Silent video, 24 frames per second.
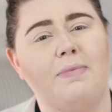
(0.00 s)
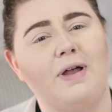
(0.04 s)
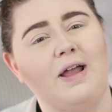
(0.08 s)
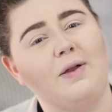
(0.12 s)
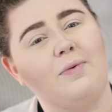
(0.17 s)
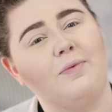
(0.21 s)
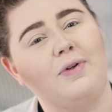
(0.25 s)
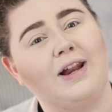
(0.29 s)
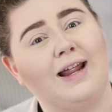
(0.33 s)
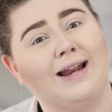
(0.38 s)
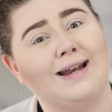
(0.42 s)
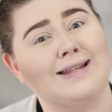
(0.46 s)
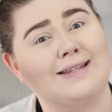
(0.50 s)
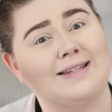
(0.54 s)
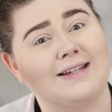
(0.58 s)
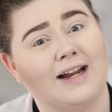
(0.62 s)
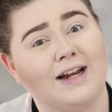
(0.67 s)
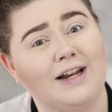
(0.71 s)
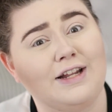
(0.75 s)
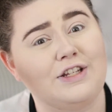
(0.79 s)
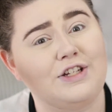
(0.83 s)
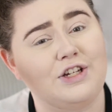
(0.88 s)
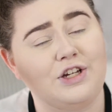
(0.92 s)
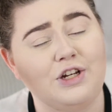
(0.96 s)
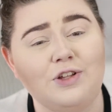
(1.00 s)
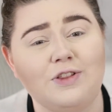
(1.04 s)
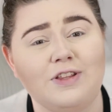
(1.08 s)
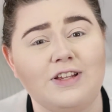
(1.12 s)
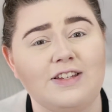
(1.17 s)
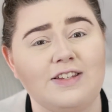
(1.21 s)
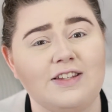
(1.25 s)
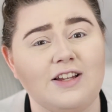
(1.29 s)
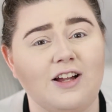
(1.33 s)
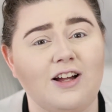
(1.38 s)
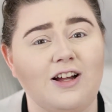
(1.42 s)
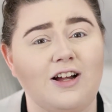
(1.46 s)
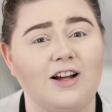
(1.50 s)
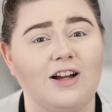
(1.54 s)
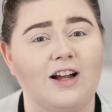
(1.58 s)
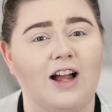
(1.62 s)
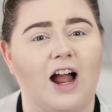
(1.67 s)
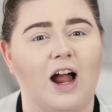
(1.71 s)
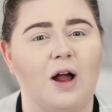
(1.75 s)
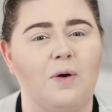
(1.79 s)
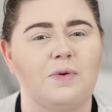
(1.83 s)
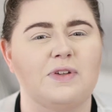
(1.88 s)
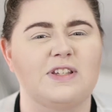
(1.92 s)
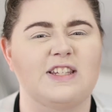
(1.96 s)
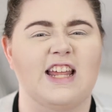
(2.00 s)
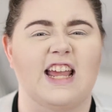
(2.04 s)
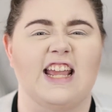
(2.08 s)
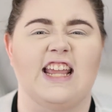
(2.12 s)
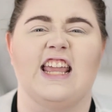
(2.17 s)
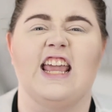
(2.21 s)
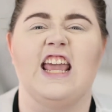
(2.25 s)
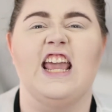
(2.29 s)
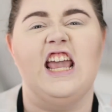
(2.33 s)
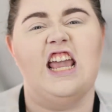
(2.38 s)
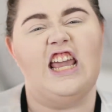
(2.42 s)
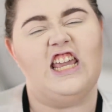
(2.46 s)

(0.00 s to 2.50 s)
But when I decided to do this song, I was like,